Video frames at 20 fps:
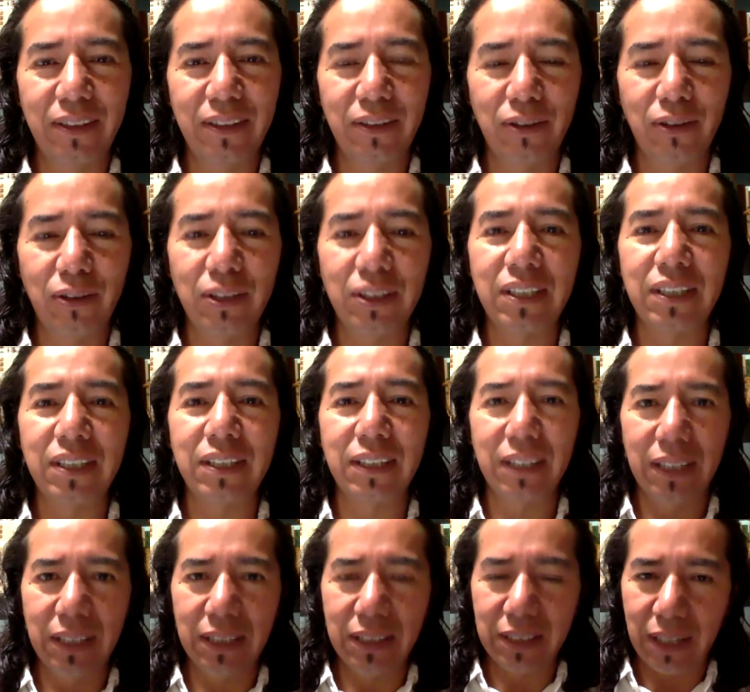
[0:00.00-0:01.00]
You know, it's,
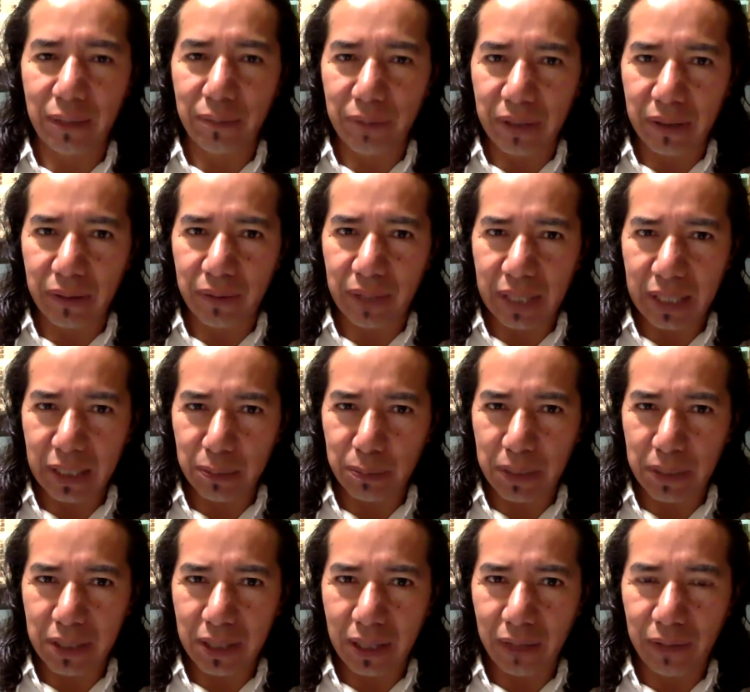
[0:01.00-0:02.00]
it's a be- very
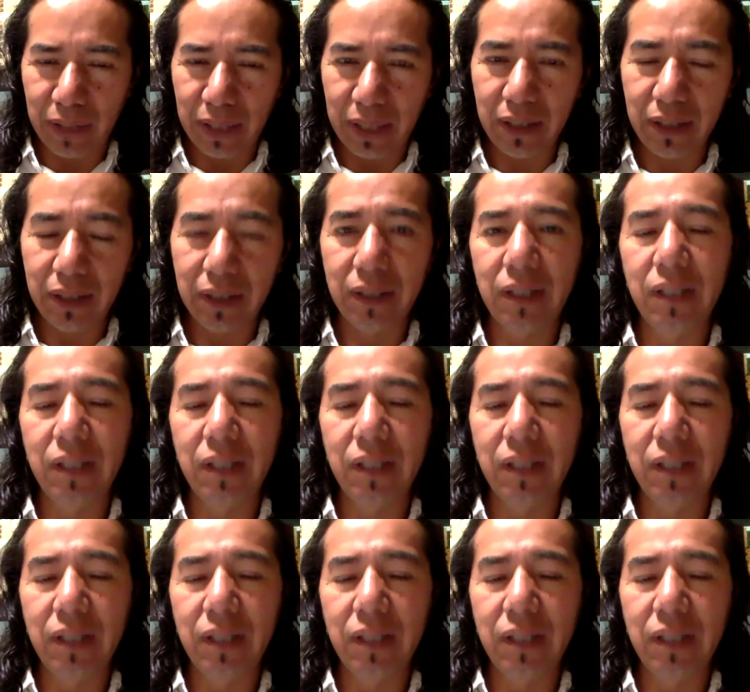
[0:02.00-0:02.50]
special being.